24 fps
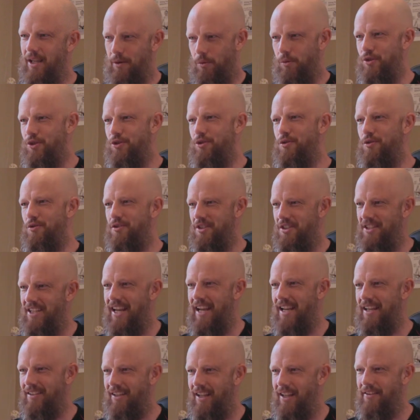They're what's used to
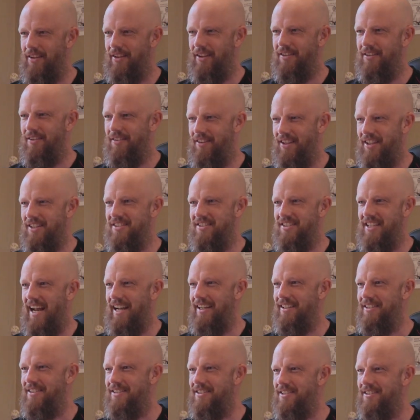tan leather, thus
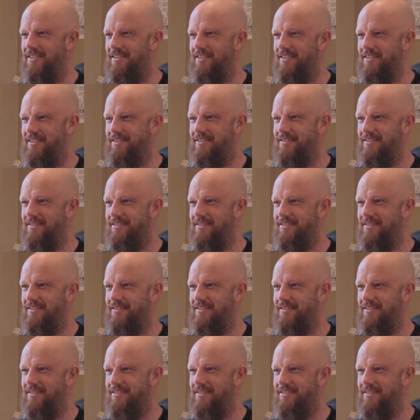tannins.